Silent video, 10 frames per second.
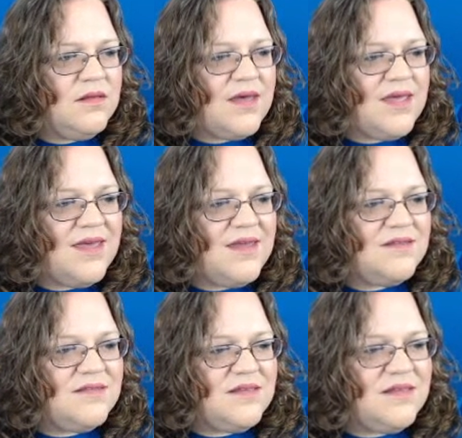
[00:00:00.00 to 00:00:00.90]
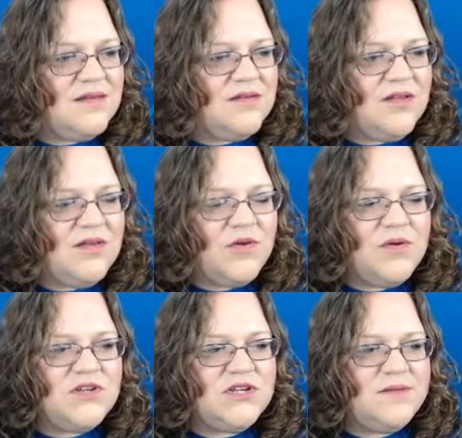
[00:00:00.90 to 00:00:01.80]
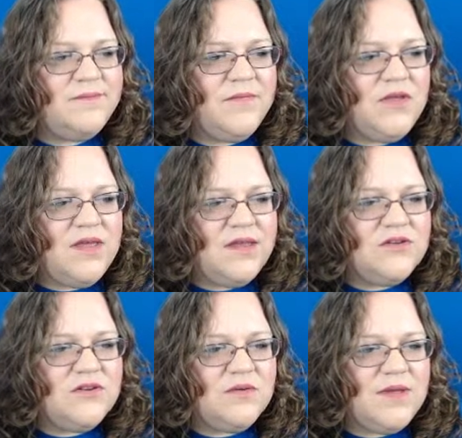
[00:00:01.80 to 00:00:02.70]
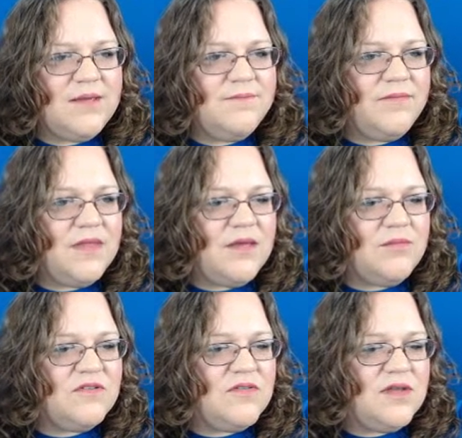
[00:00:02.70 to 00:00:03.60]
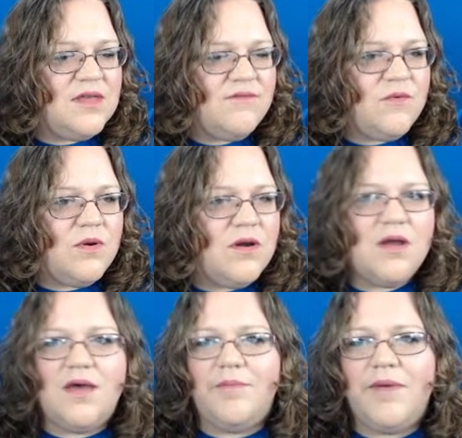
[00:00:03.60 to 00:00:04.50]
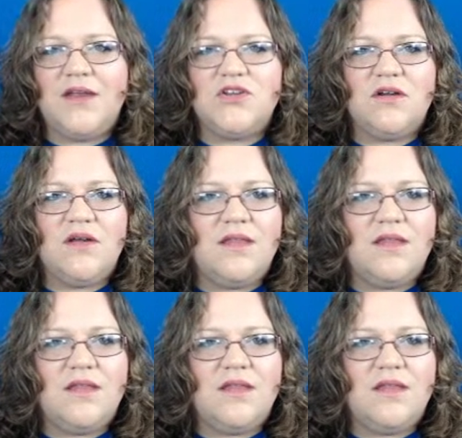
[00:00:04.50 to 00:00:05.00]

Hi, Edison. You have a question? Go ahead, shoot away. I'm just looking for pie chart